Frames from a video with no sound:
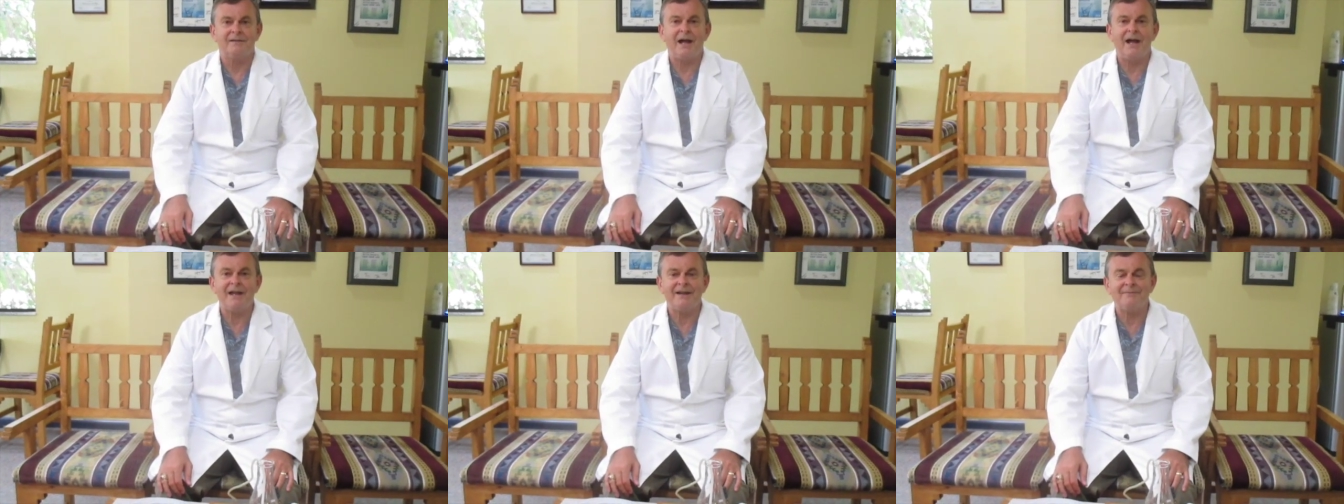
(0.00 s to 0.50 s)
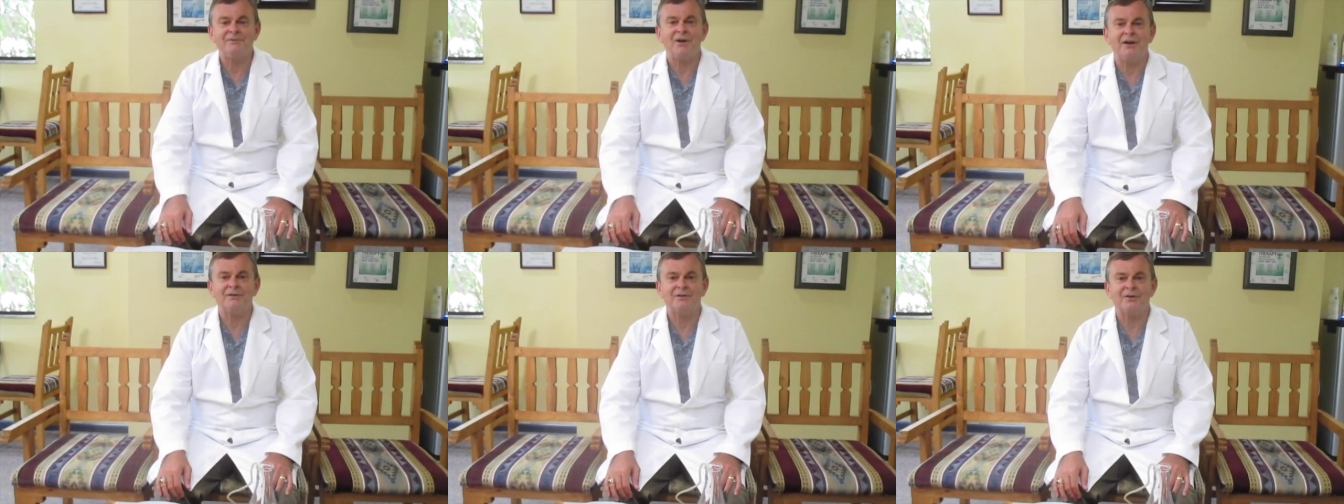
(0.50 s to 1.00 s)
Hi, I'm
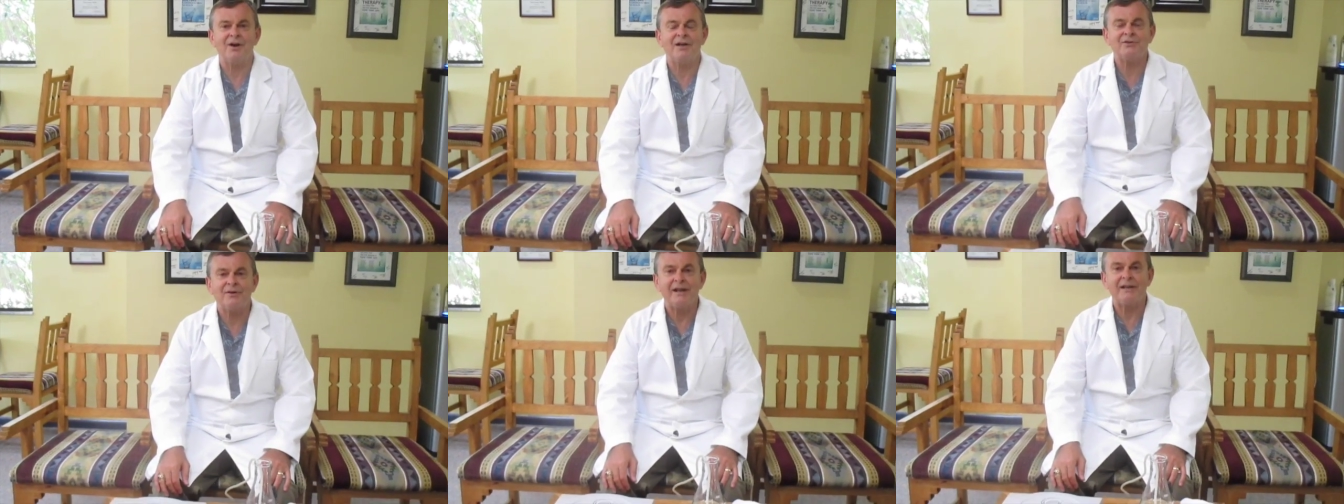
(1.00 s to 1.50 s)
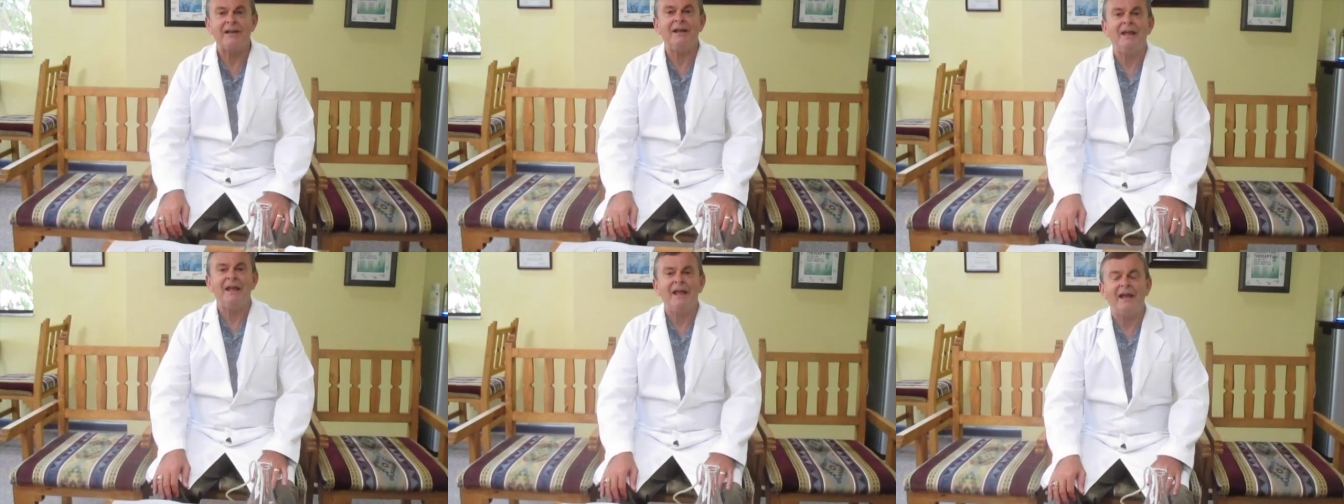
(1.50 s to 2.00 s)
Dr. Kondrot,
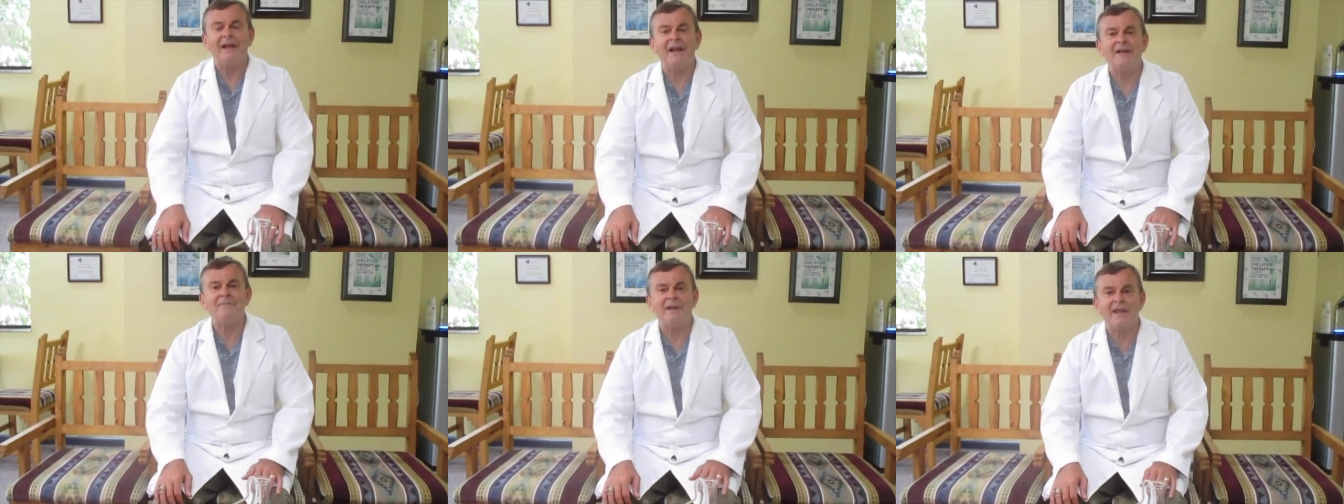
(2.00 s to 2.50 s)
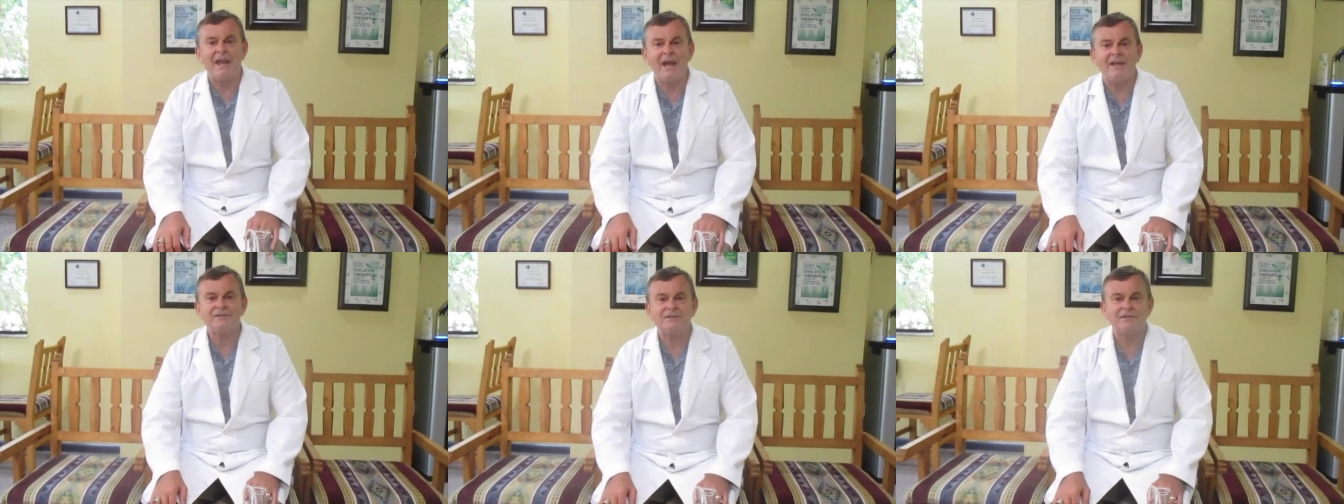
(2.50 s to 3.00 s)
and I've been
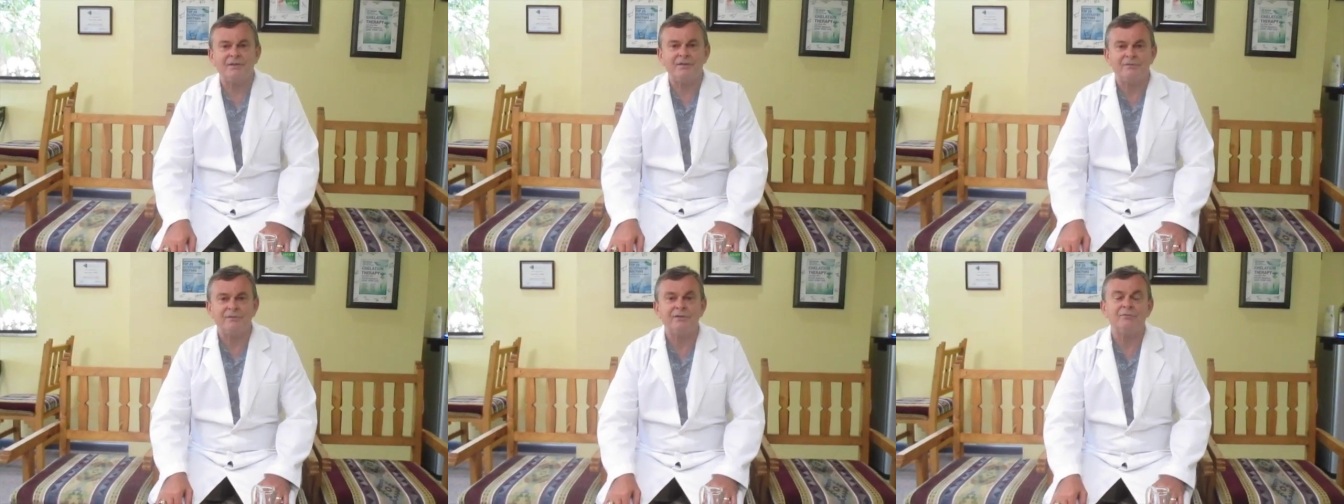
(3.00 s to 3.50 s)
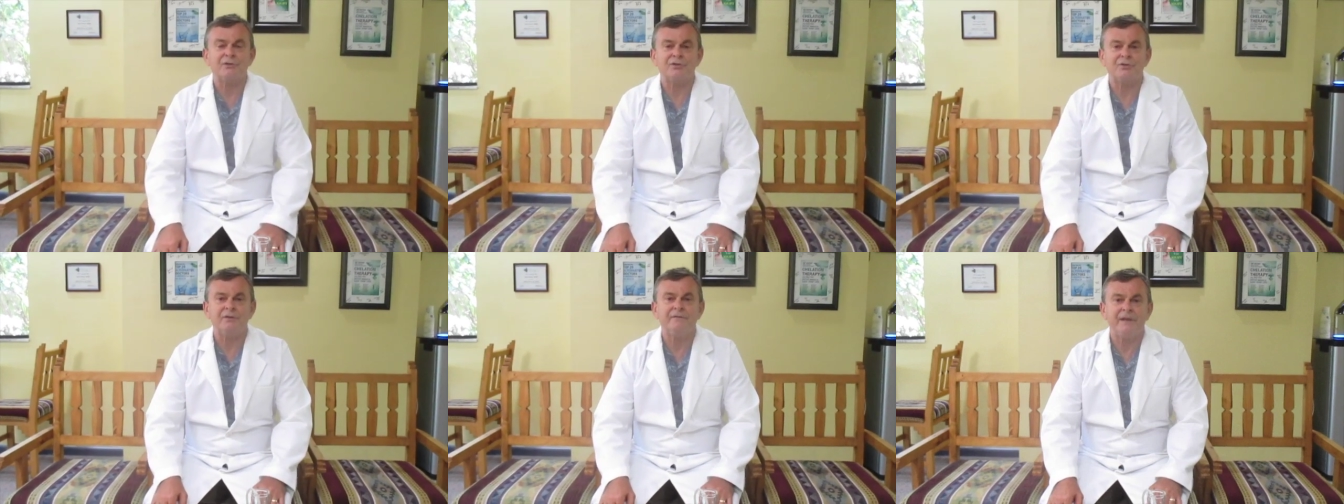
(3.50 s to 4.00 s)
asked to do a
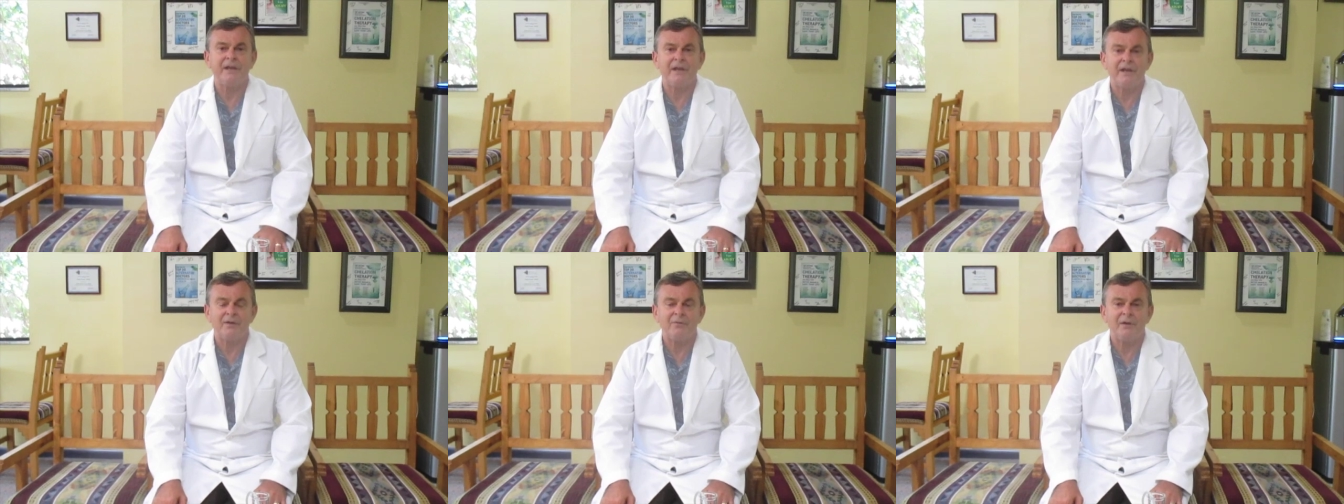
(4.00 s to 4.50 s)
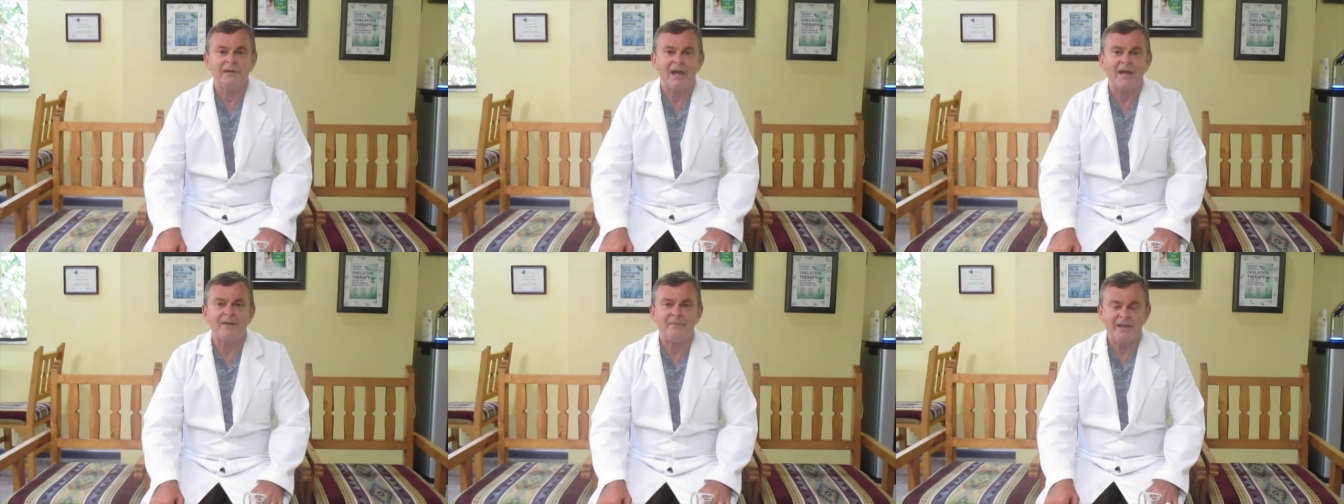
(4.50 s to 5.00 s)
short video on
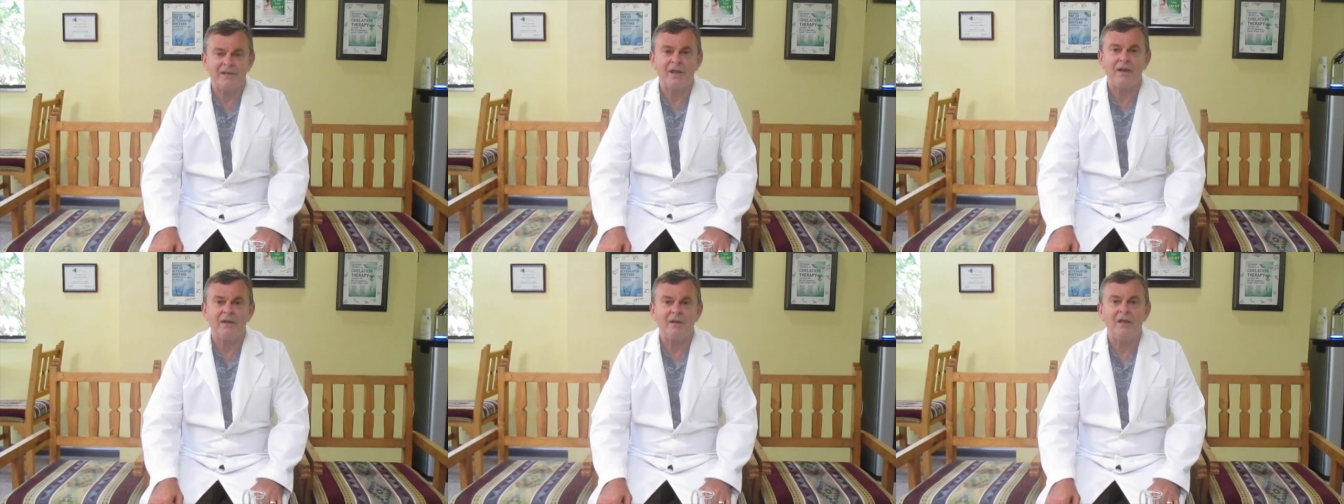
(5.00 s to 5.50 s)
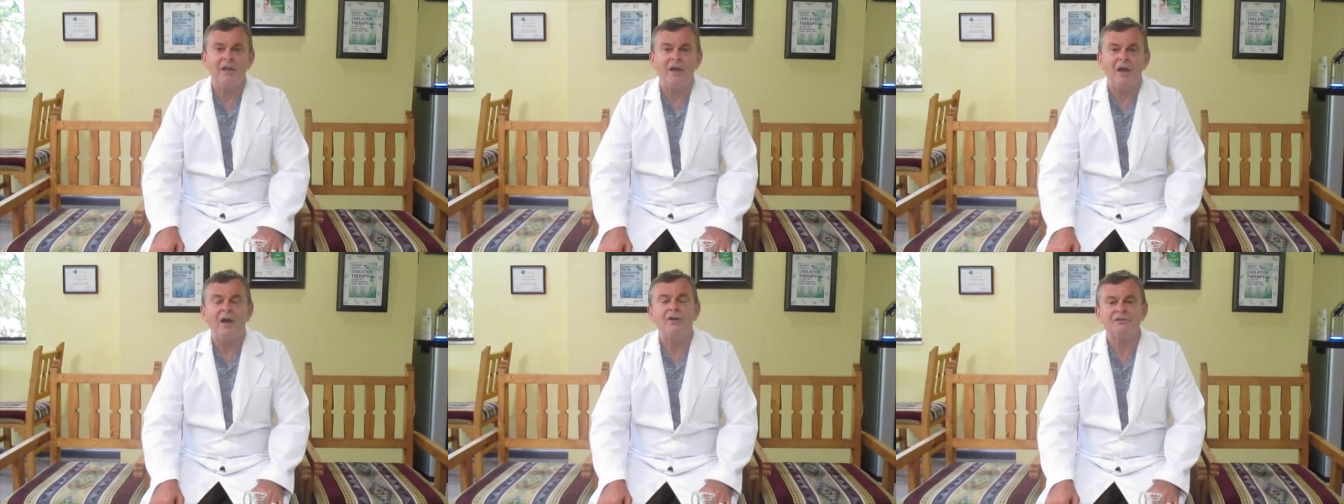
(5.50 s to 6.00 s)
how to make
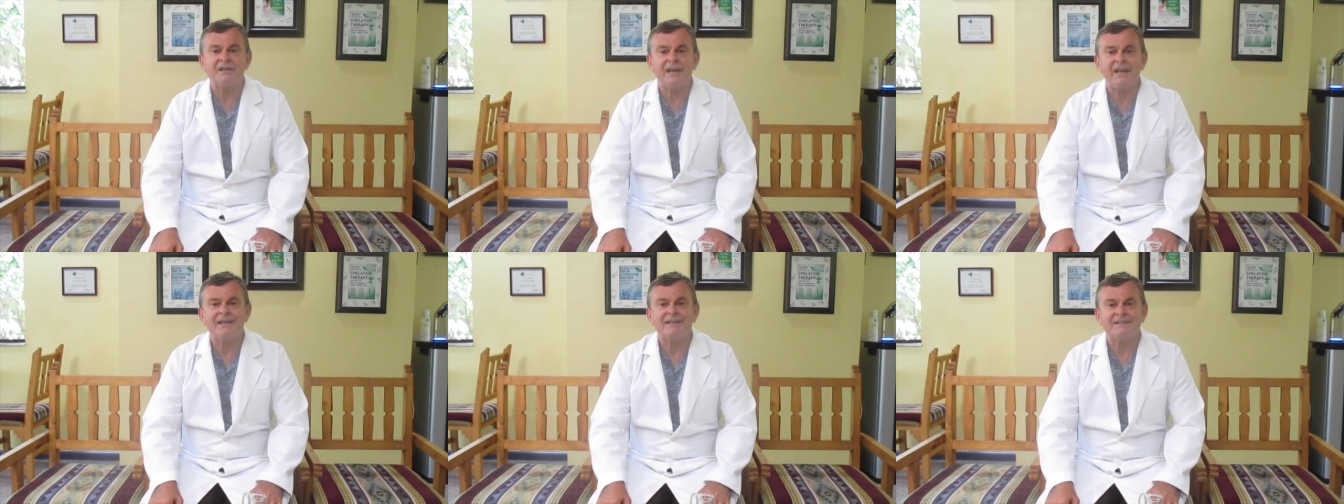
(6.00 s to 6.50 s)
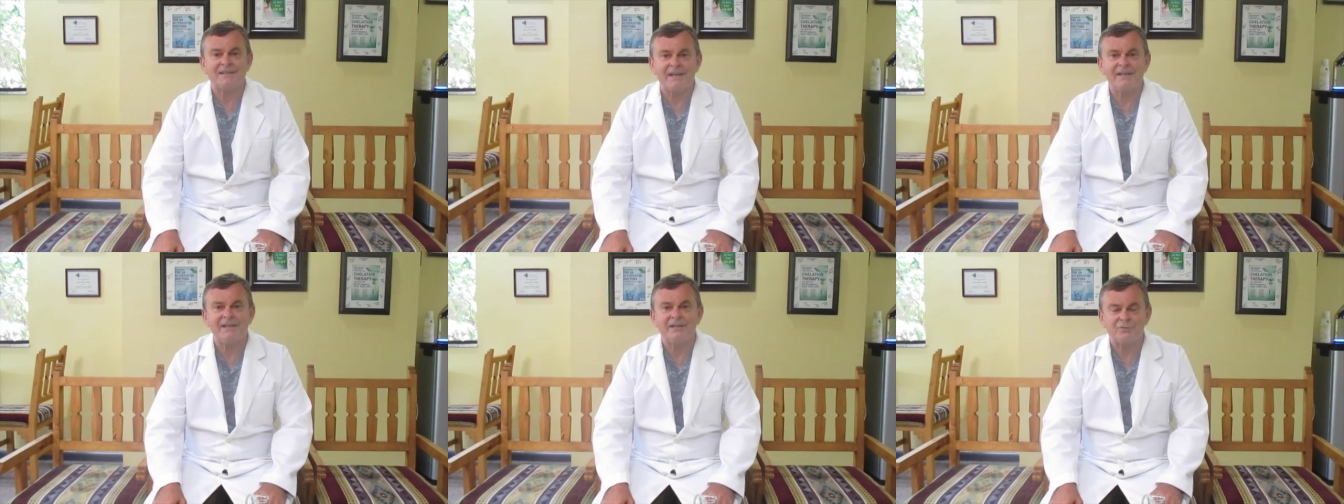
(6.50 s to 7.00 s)
ozonated
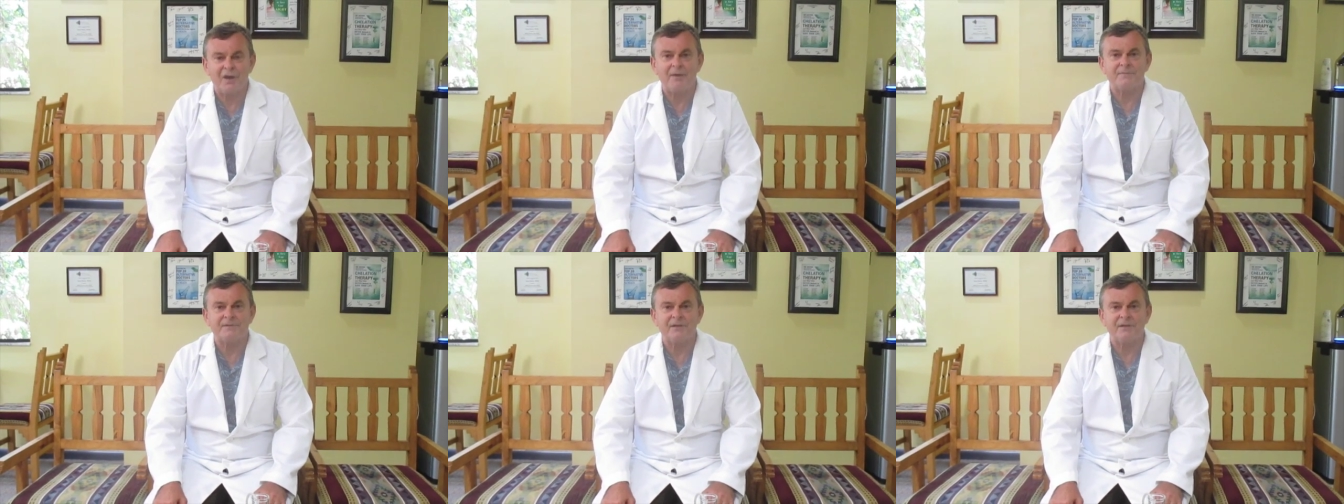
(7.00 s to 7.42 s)
saline drops.